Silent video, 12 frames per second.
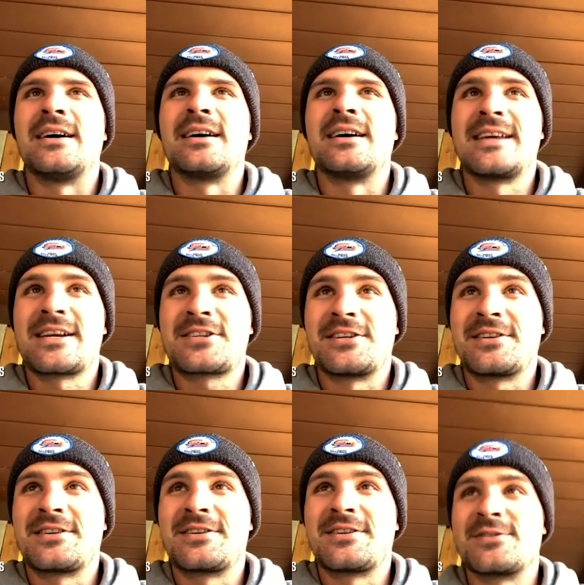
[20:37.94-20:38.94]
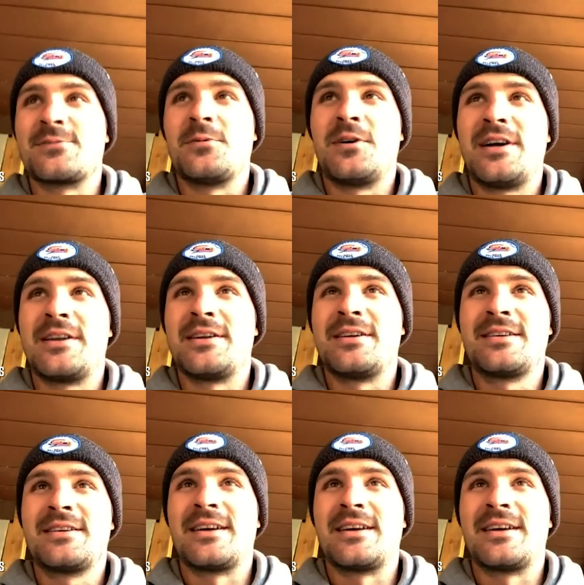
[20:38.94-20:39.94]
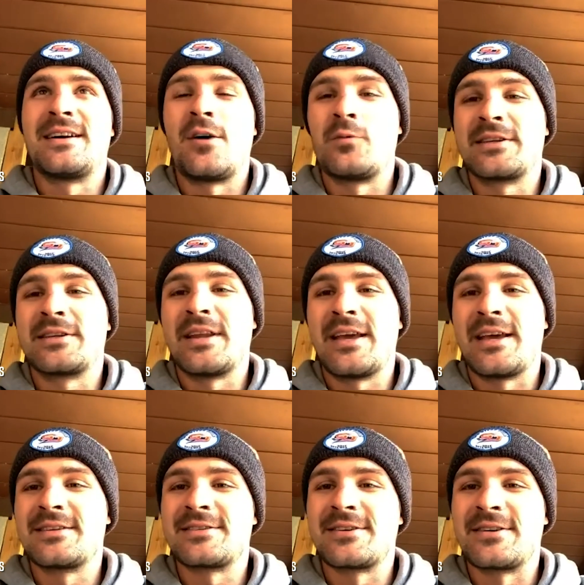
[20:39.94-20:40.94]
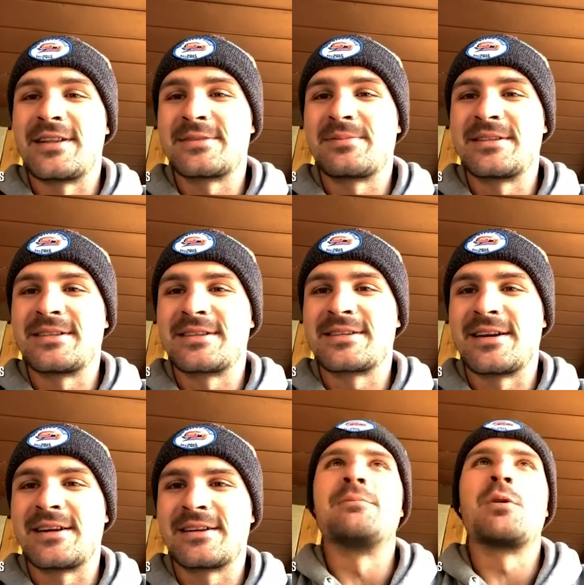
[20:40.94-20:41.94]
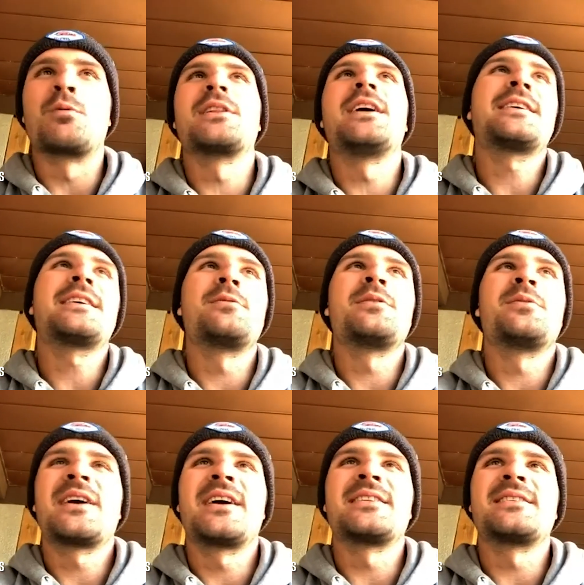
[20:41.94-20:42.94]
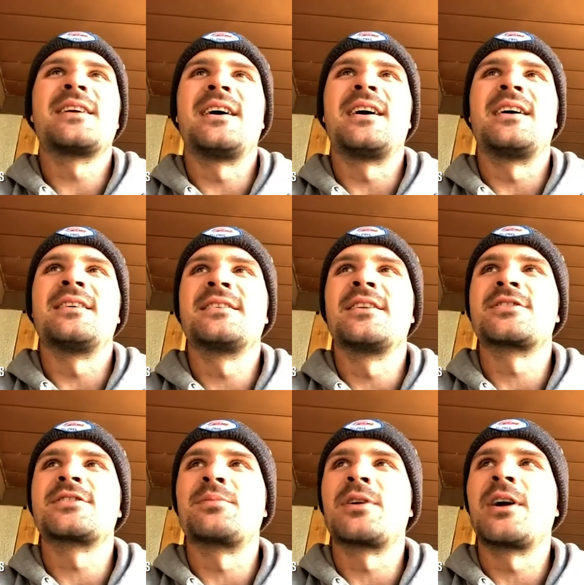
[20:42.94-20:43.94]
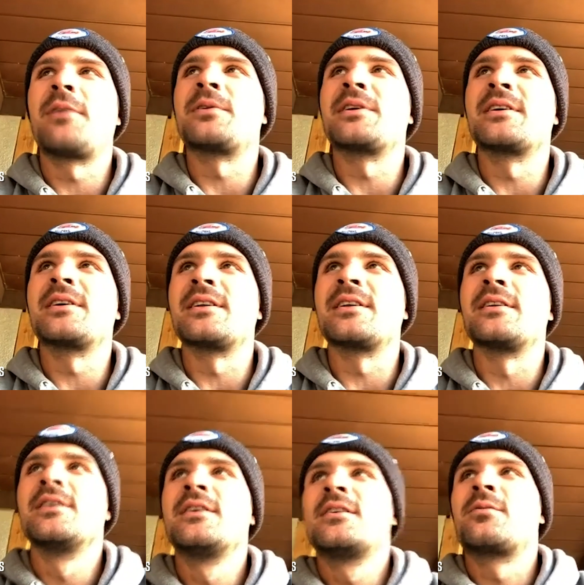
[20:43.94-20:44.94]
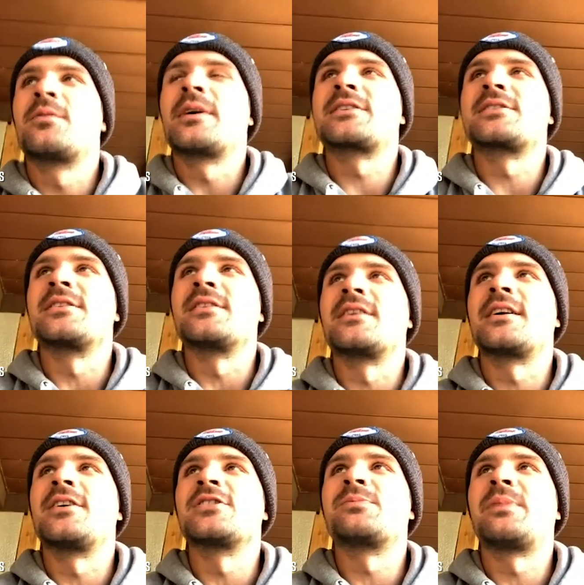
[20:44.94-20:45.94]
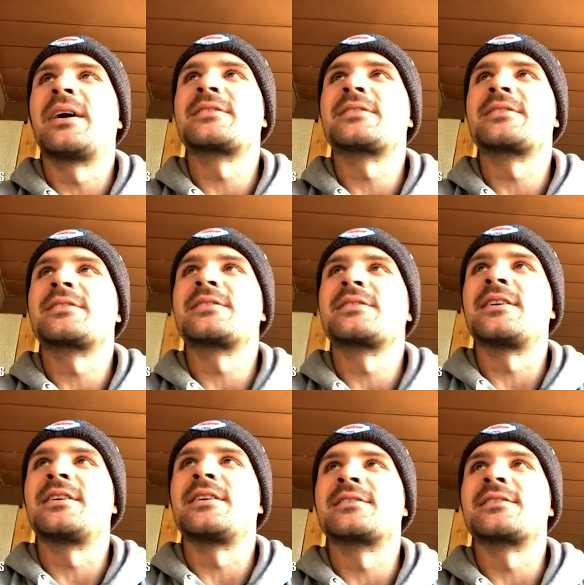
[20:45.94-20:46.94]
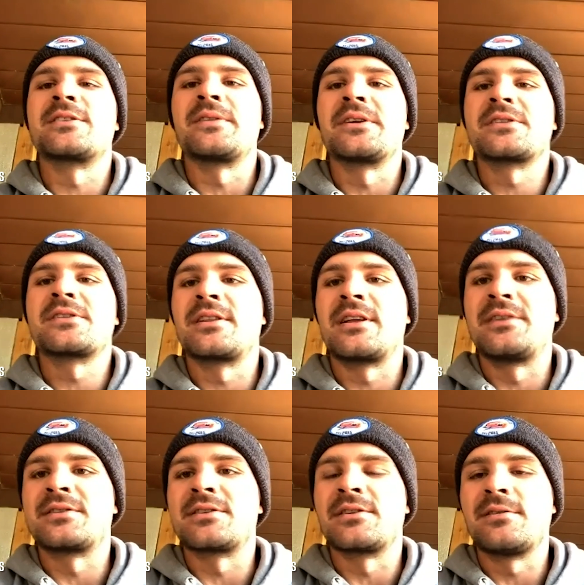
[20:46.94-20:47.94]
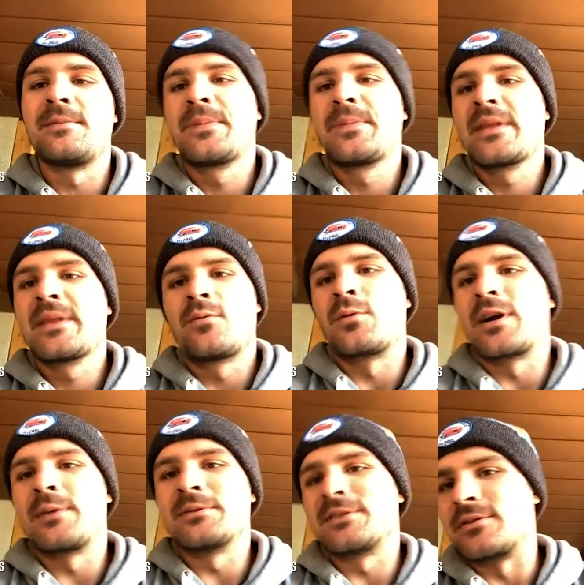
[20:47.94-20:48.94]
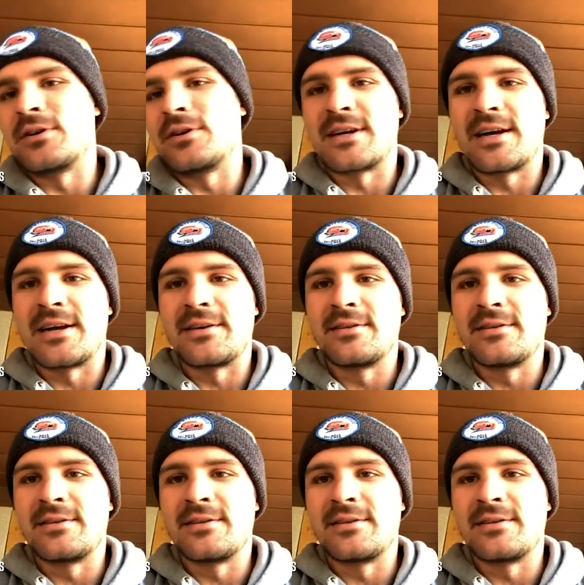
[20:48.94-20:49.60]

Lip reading: He actually turns one a week today, so that's exciting. We're lucky. We got some property, and we actually, our house backs onto some conservation land, so we're able to go outside.